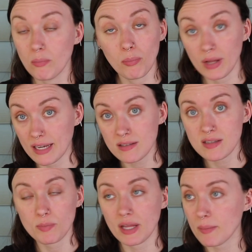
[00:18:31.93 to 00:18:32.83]

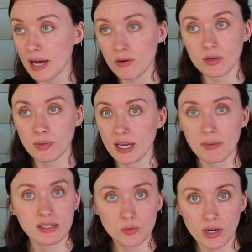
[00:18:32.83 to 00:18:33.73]
plants, plant-powered,
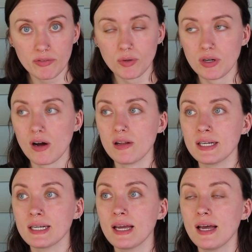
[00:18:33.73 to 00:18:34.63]
plant-based, whatever you want to call it,